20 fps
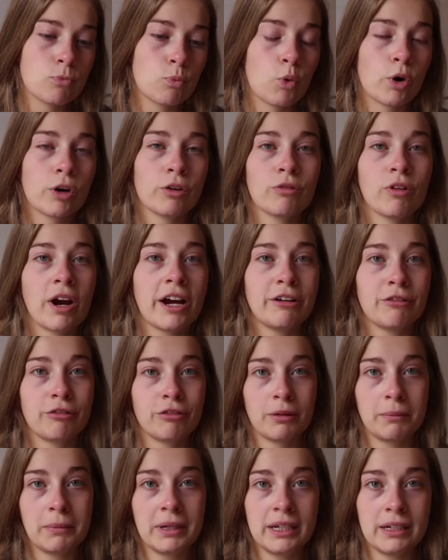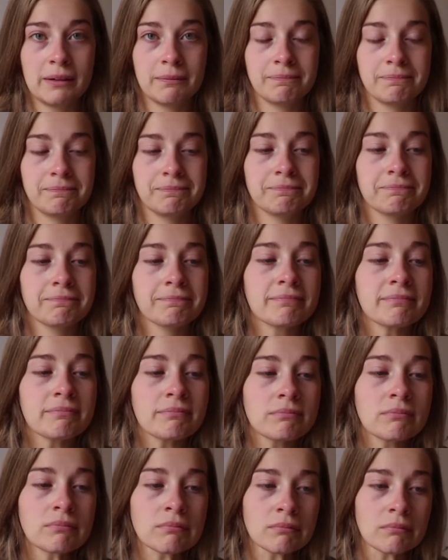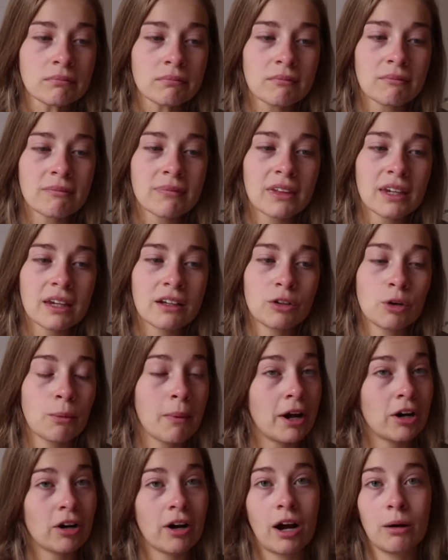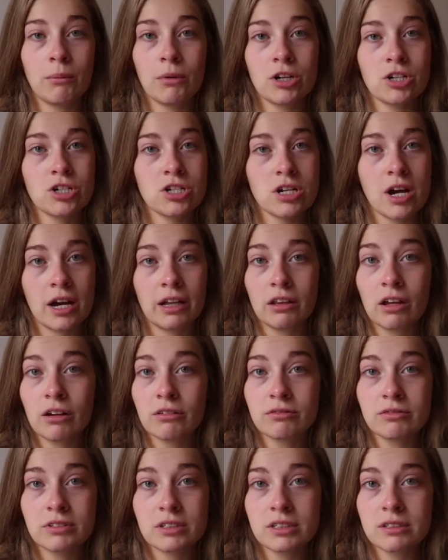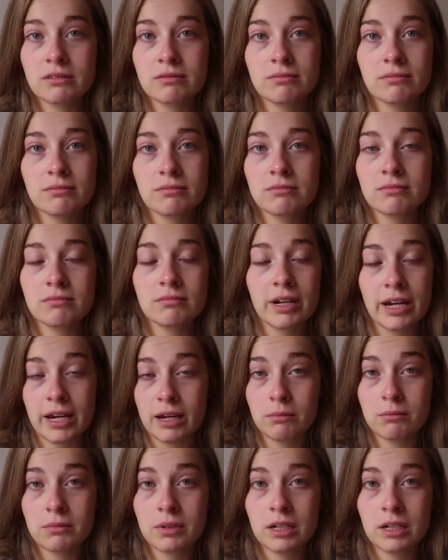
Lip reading: weren't right for me. No matter how much I loved him,